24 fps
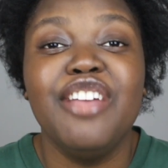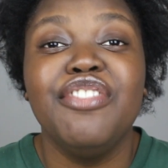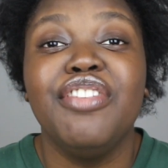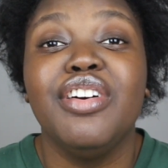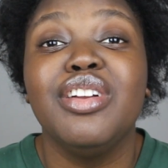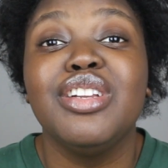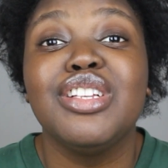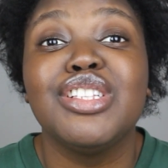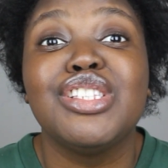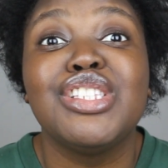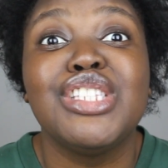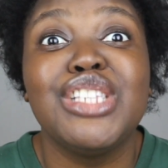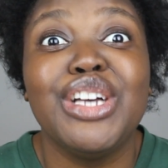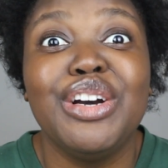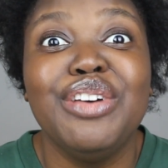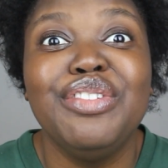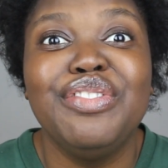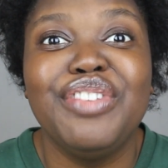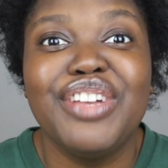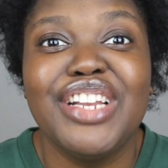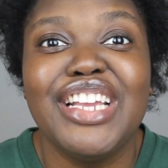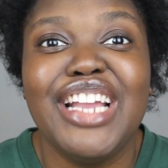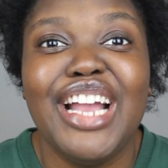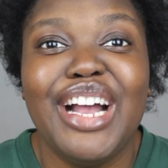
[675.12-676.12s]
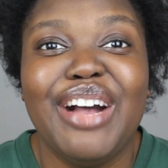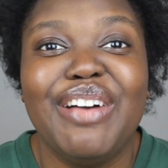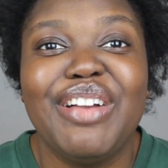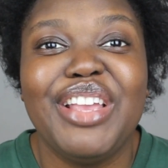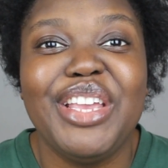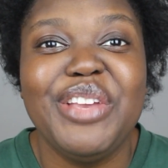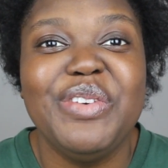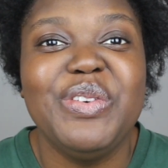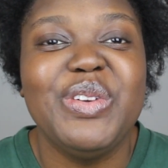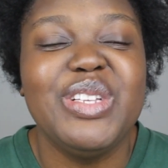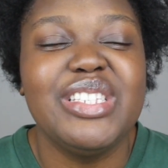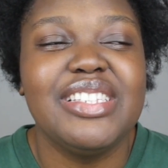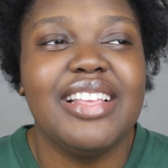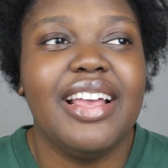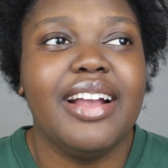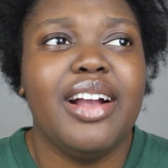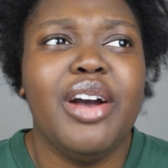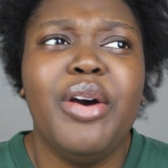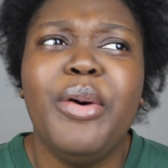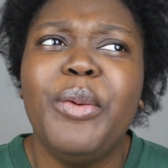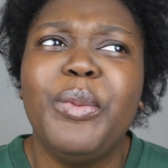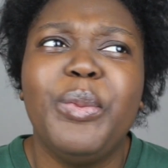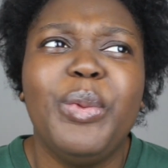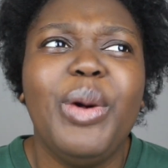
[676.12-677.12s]
found it so funny how he was like,
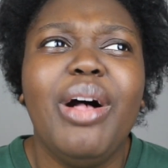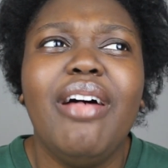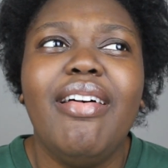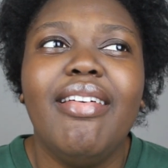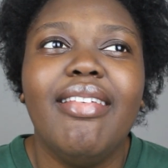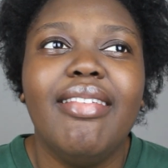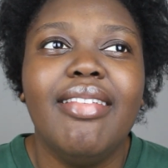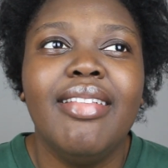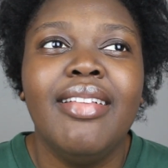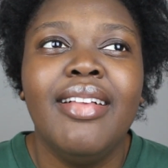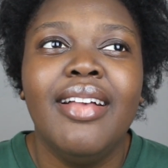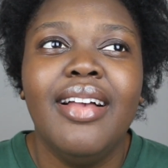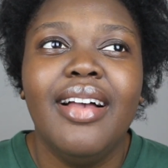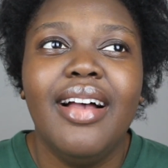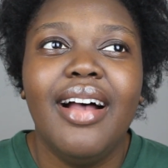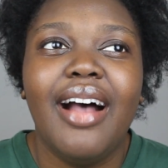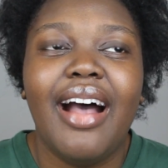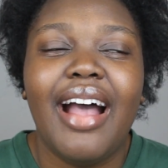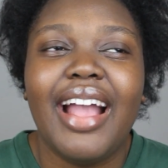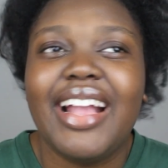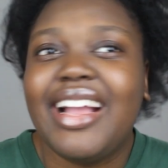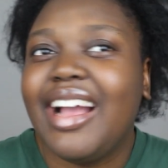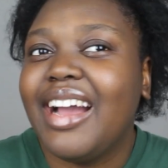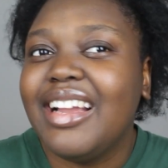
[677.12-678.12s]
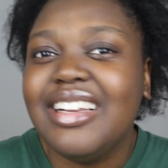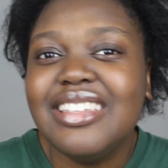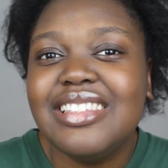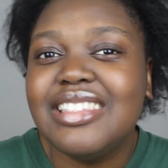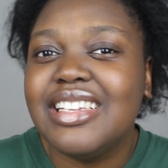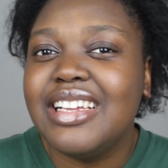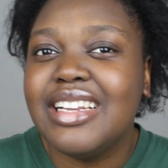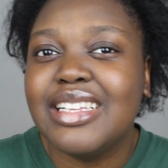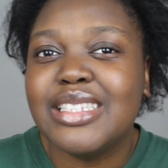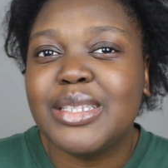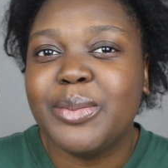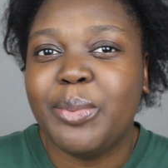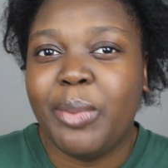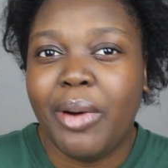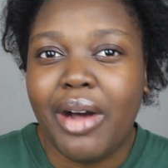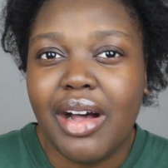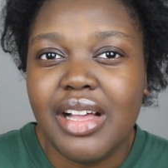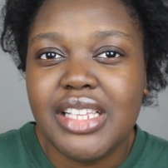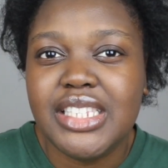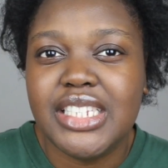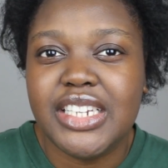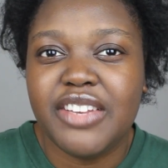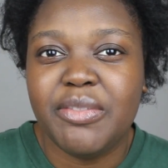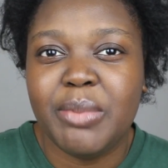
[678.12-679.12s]
oh, well, I kind of see it as a
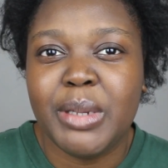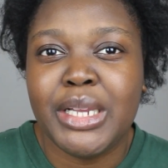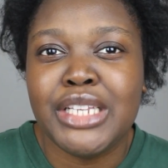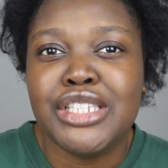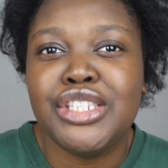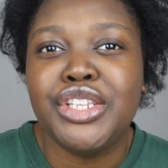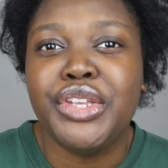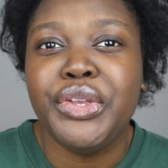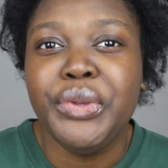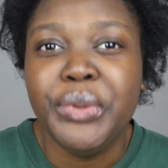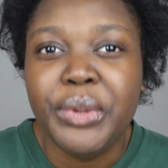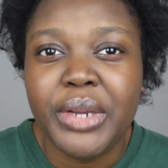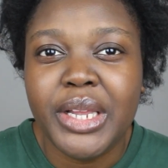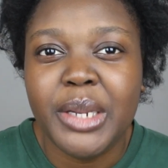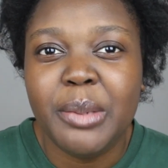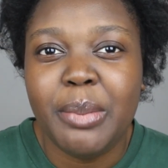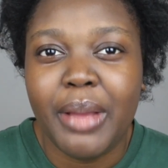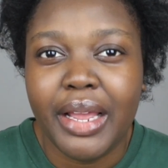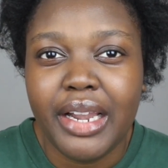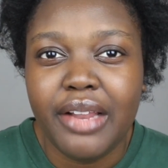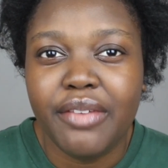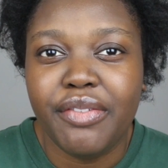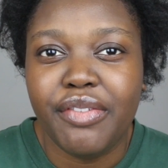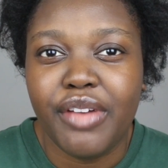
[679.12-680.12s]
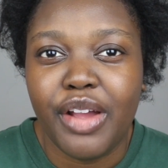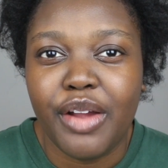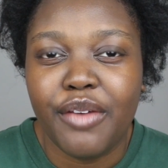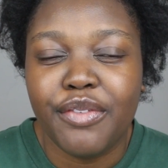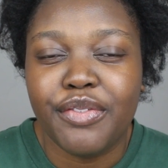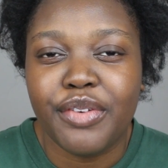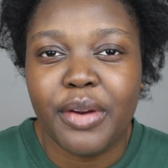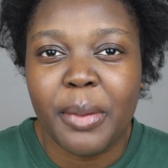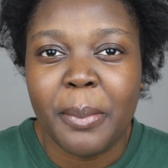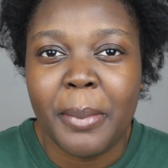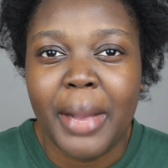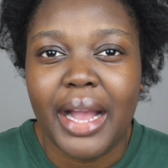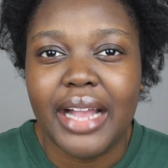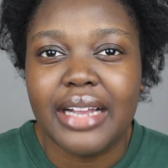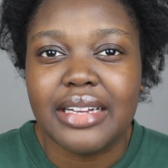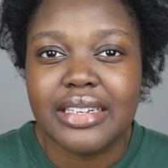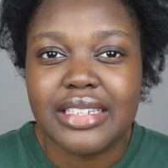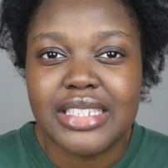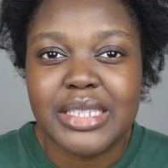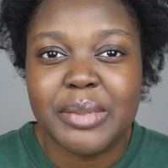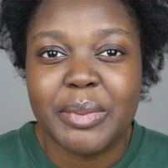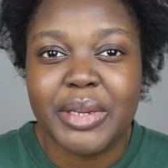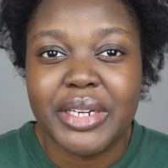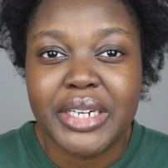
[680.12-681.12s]
positive because you could benefit from my
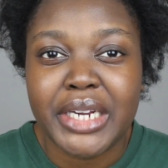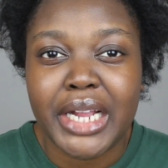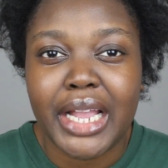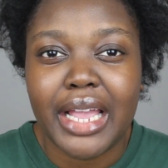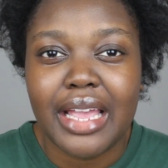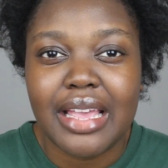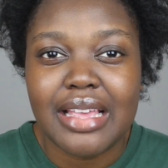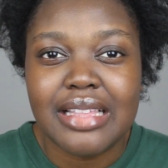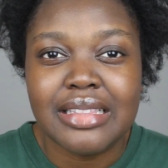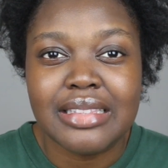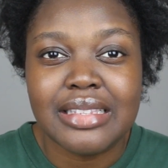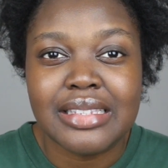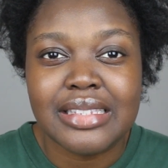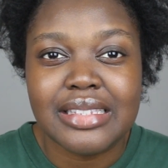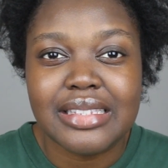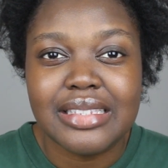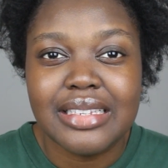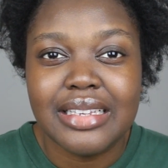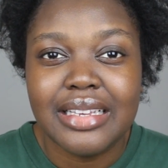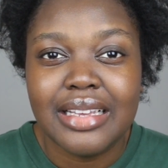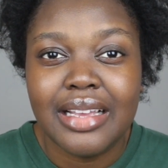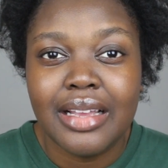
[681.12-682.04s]
experience.